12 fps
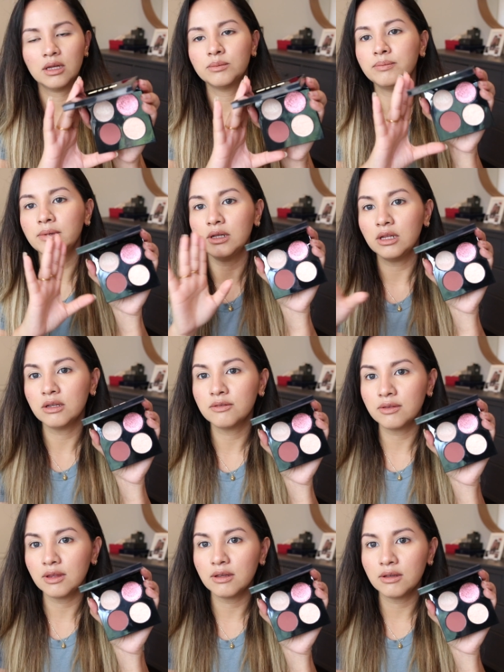I
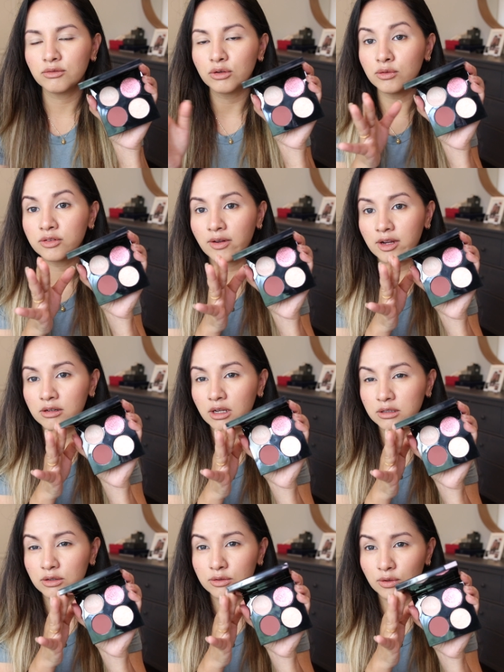believe the Rose Fire
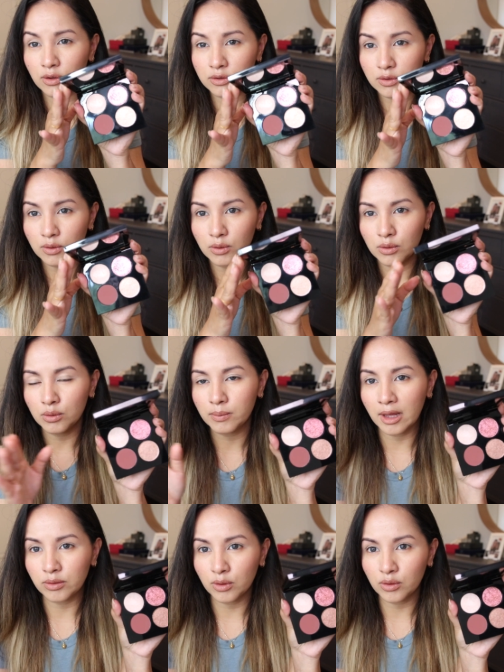Nectar is also
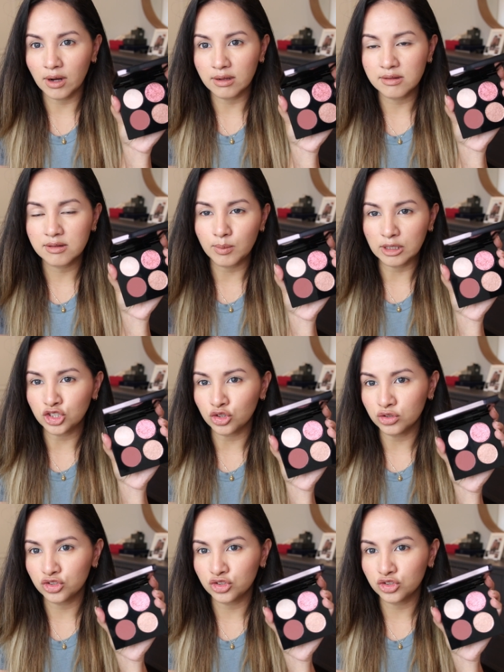McGrath's special